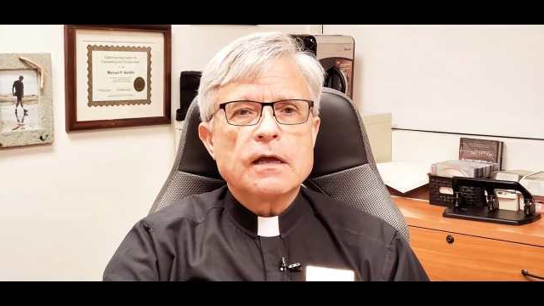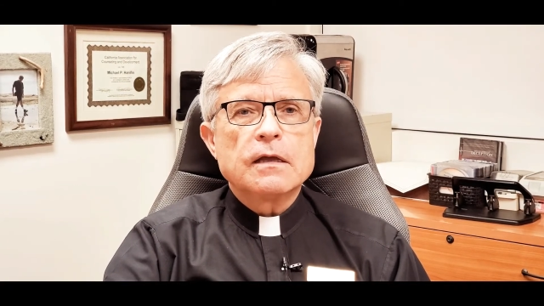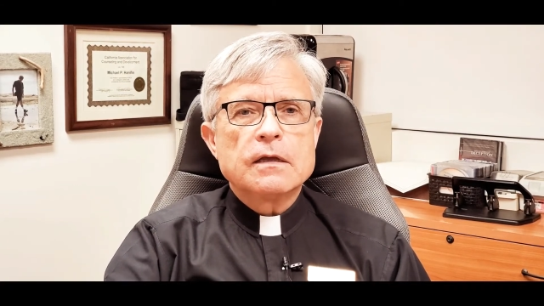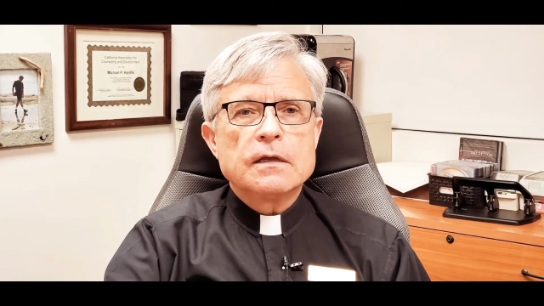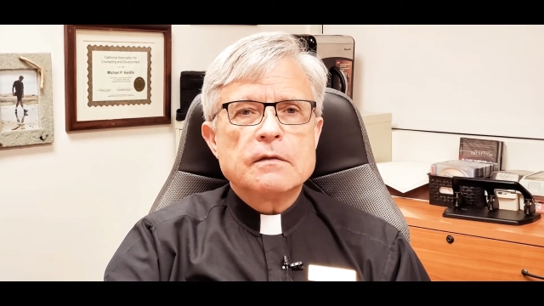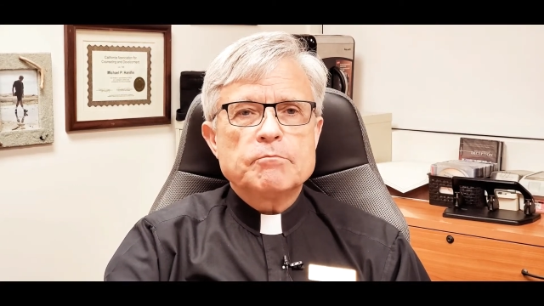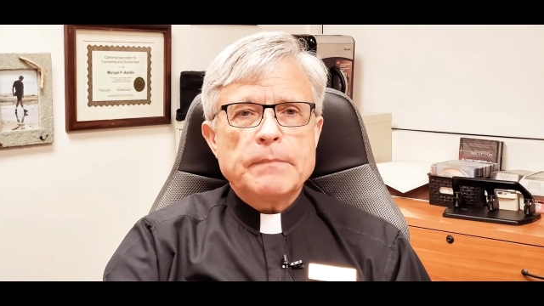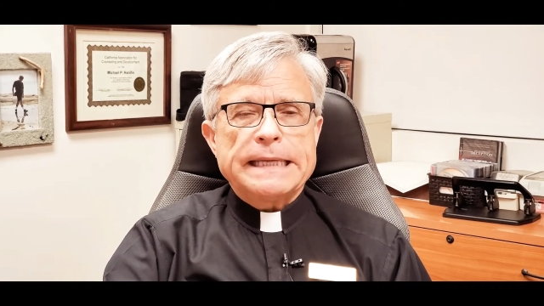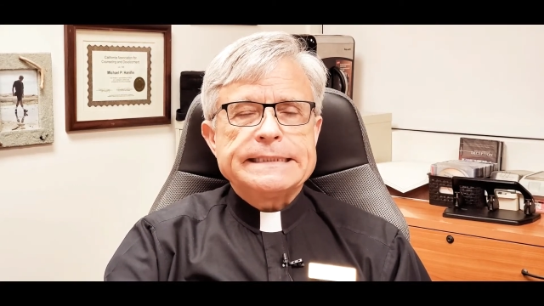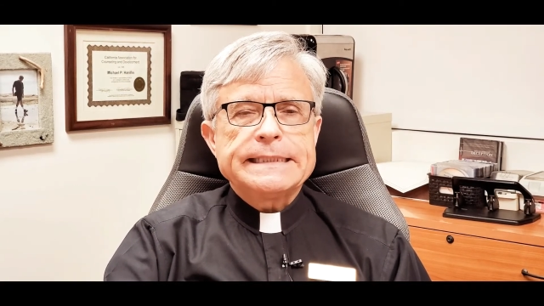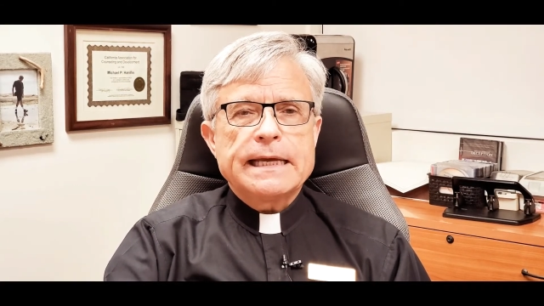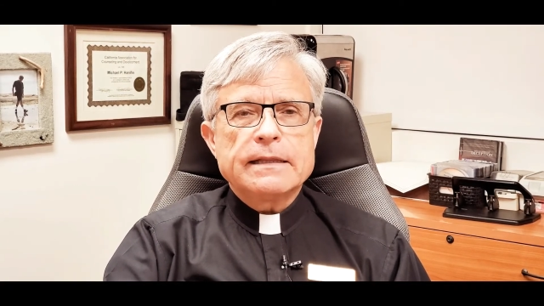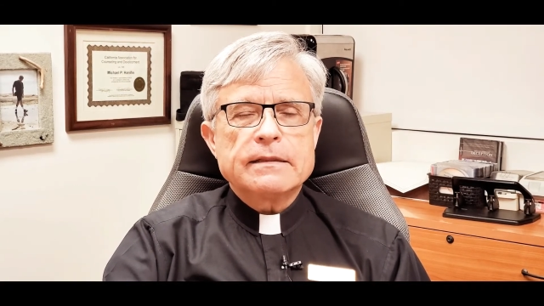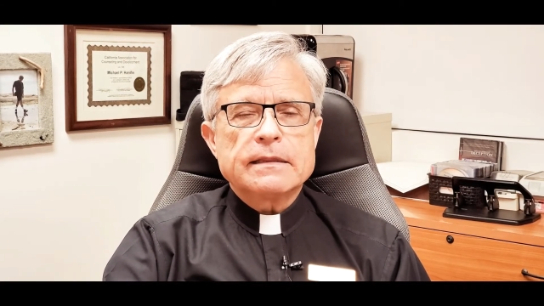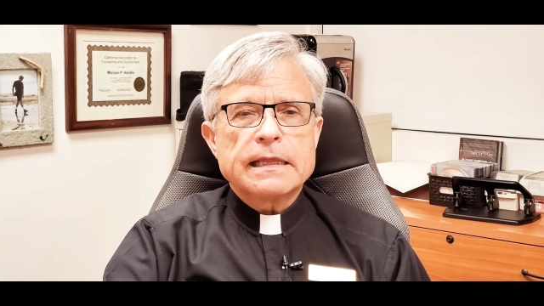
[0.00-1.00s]
May
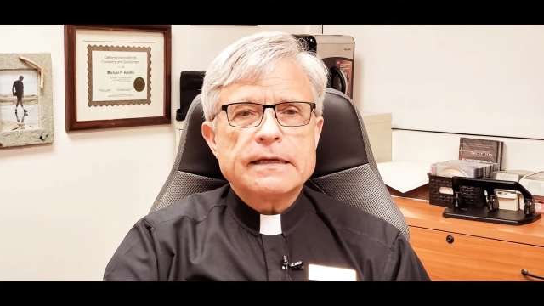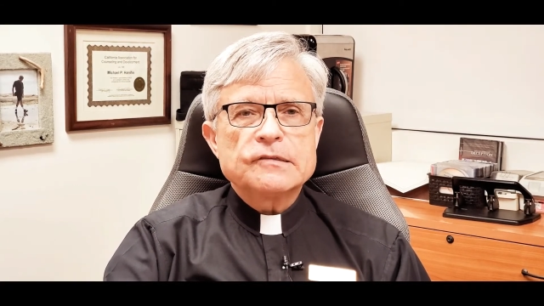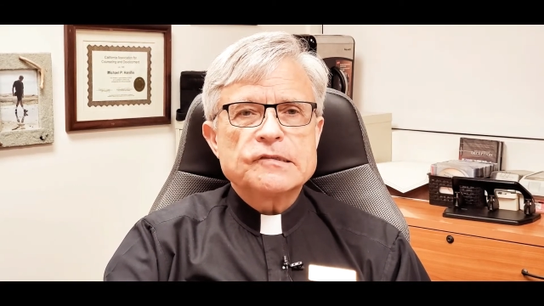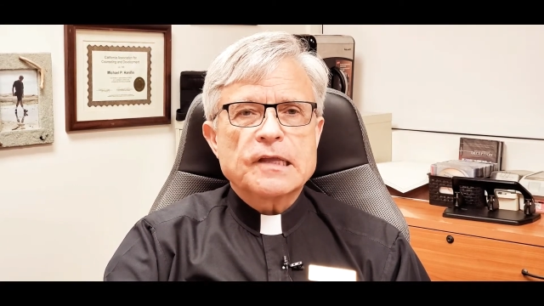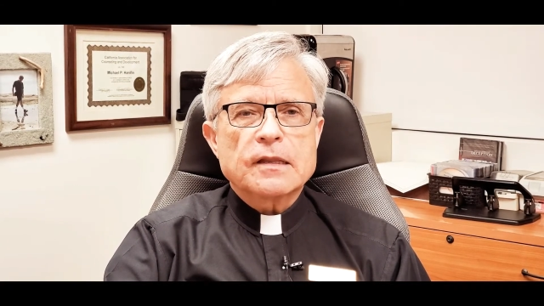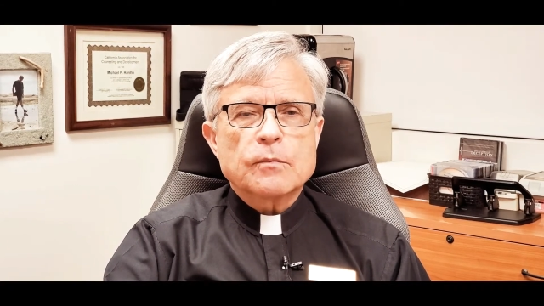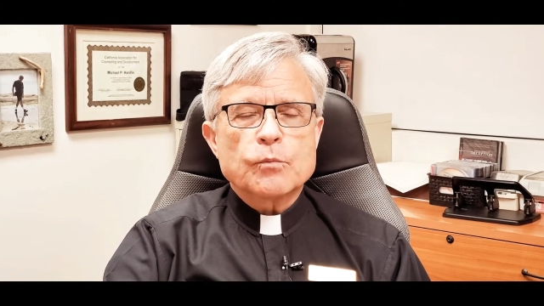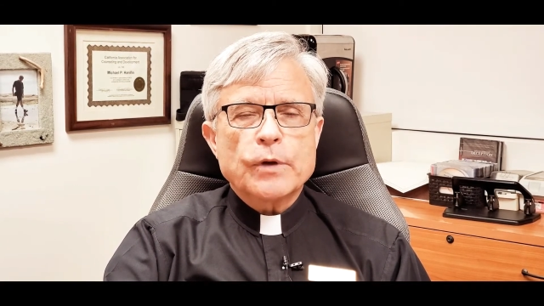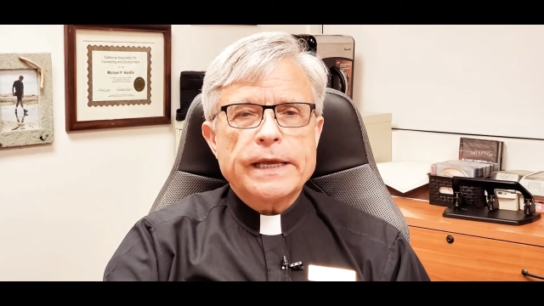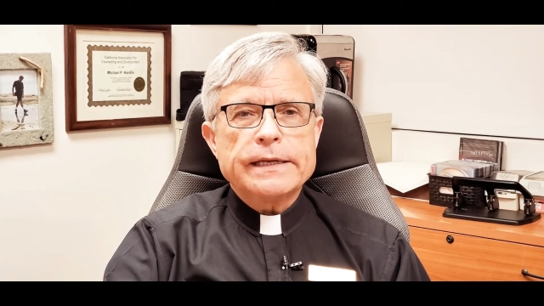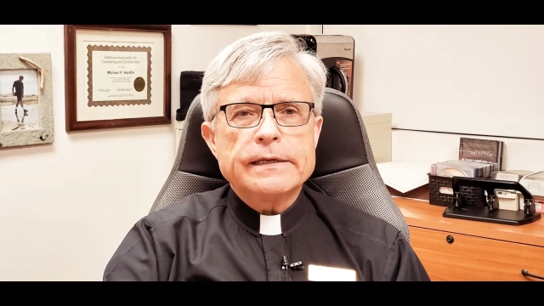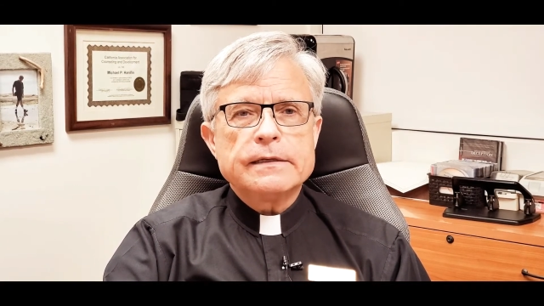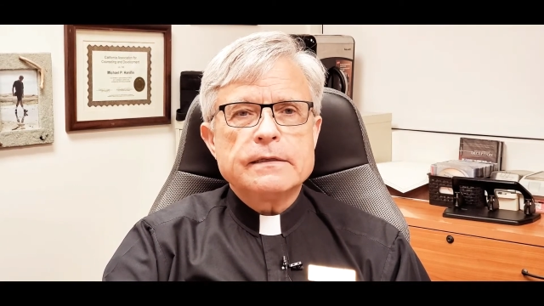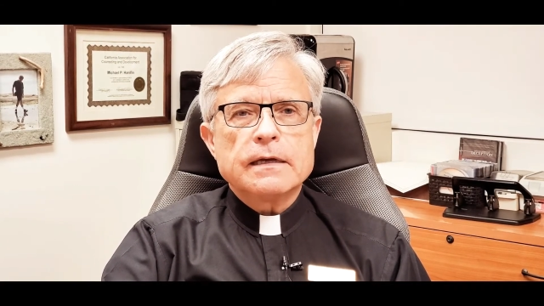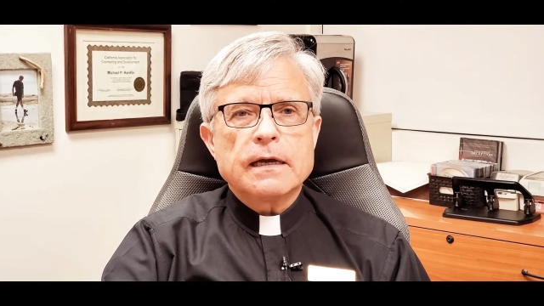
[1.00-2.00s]
10th, they
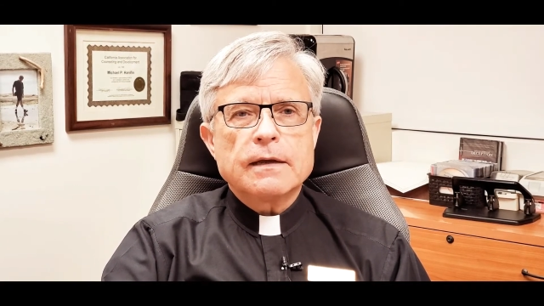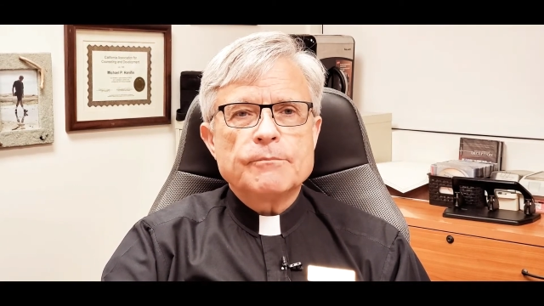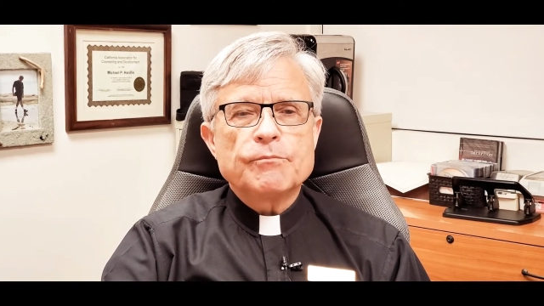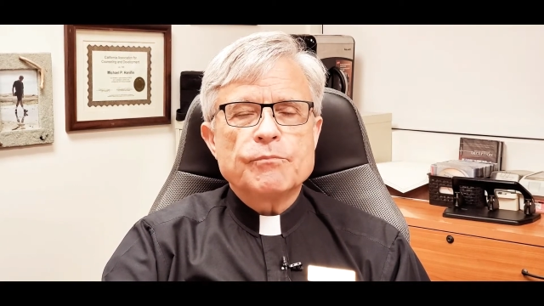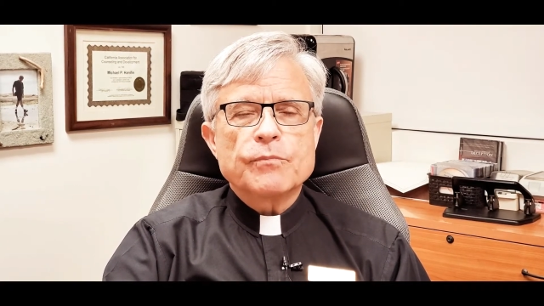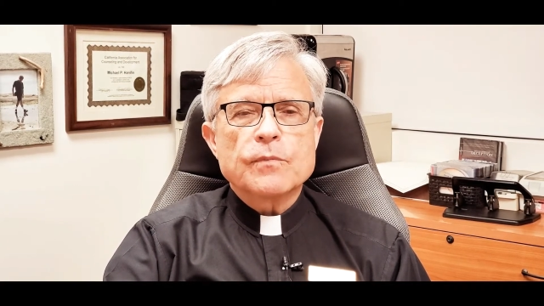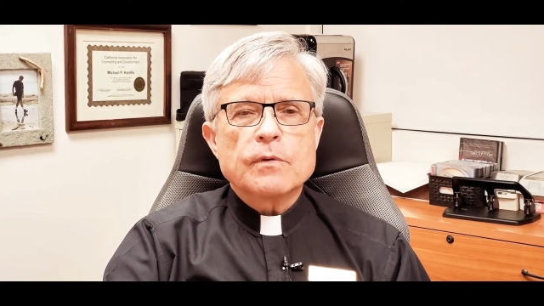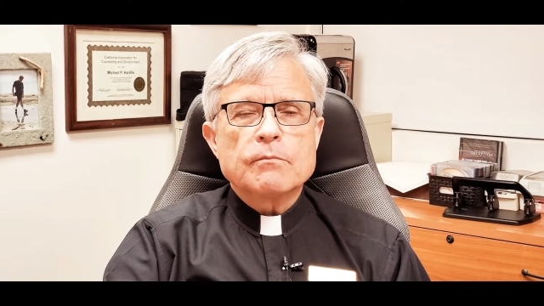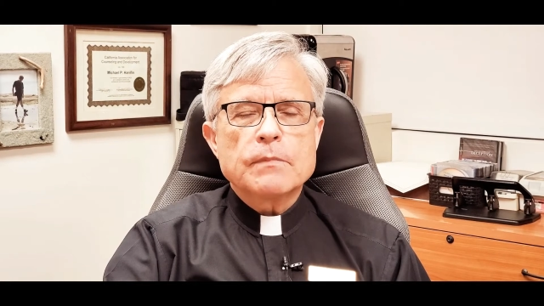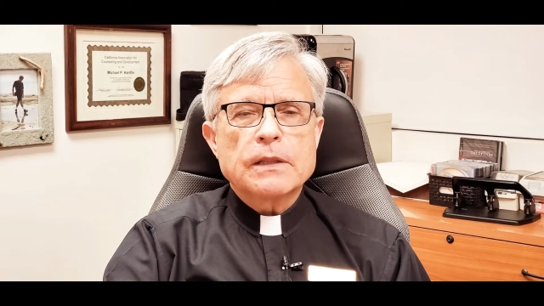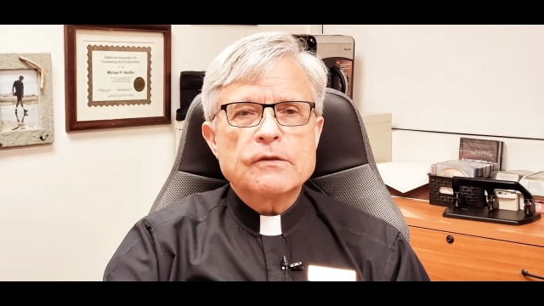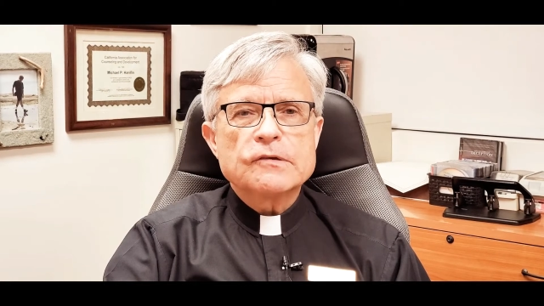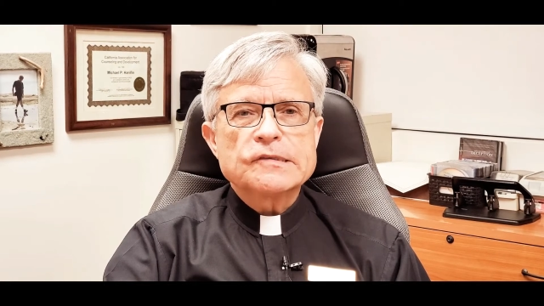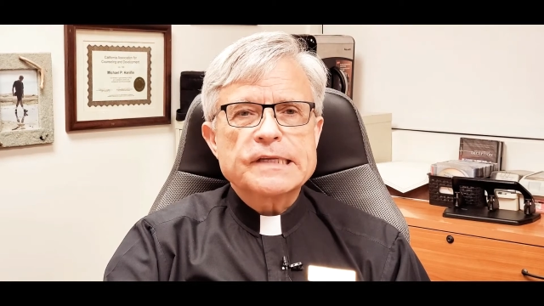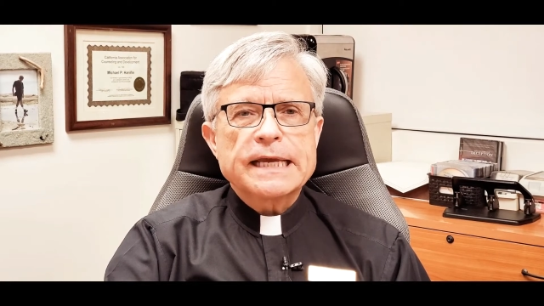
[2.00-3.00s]
celebrated Mother's
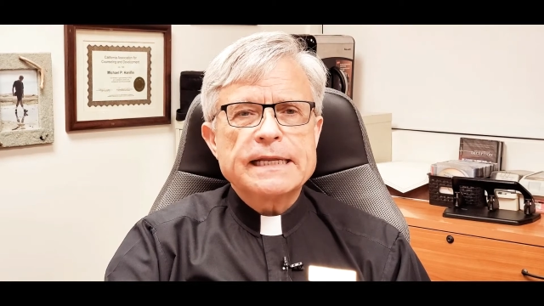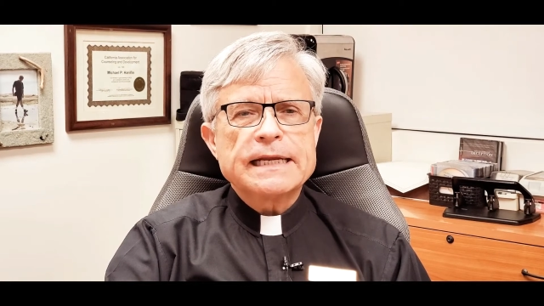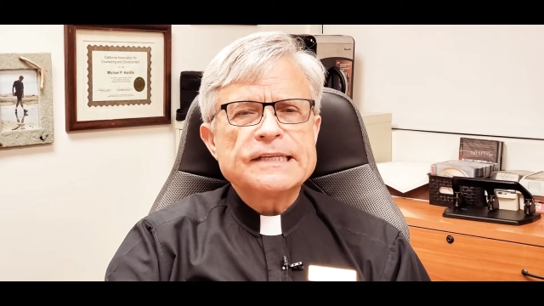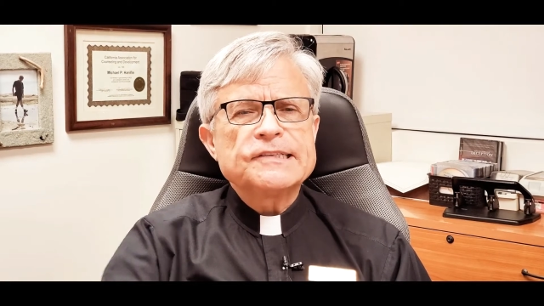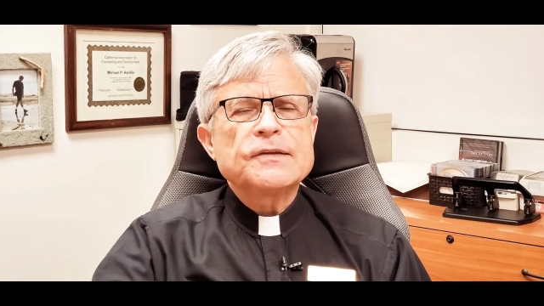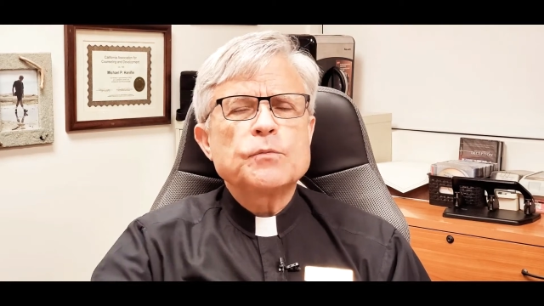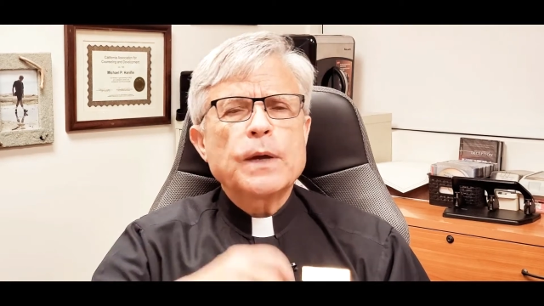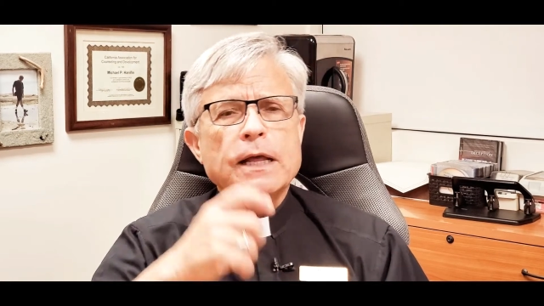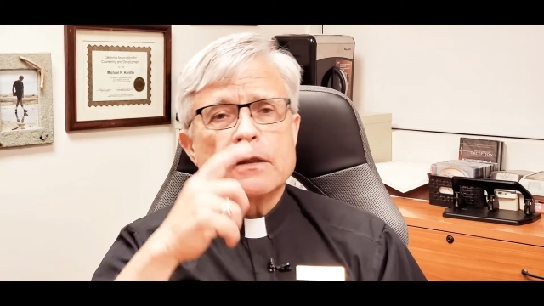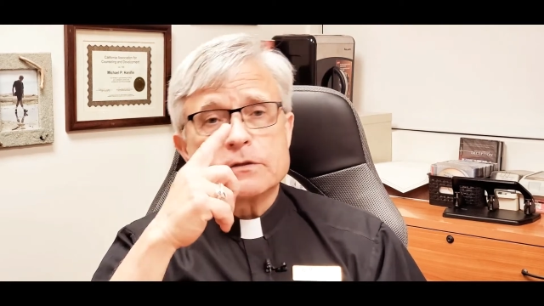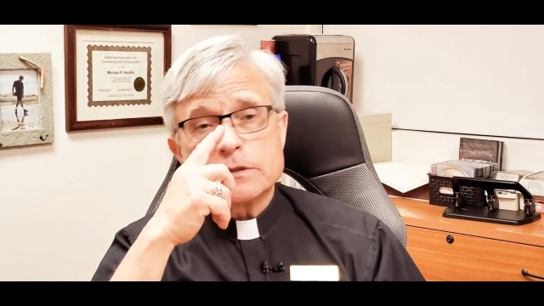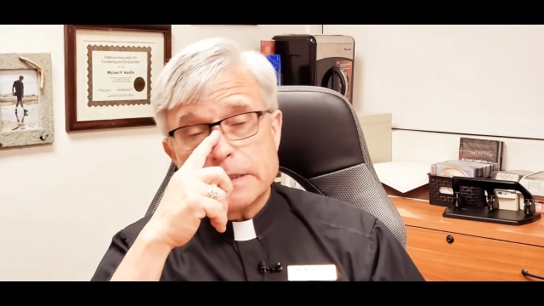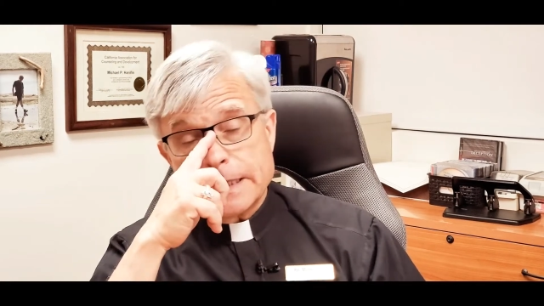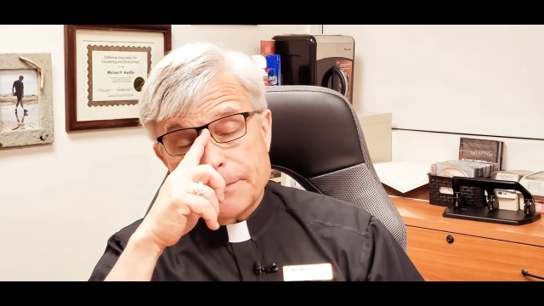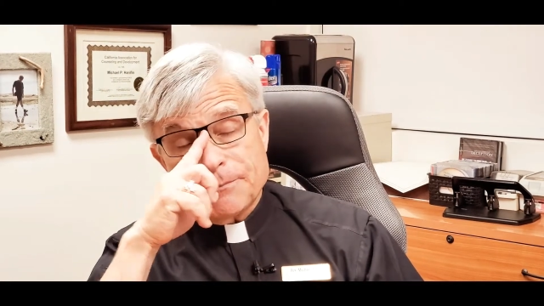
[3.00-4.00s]
Day, and I said, well, to
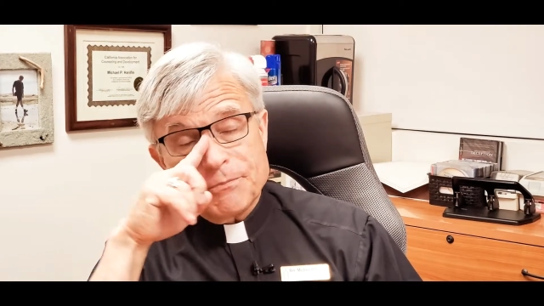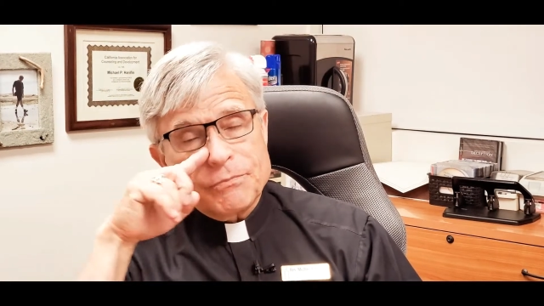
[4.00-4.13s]
them,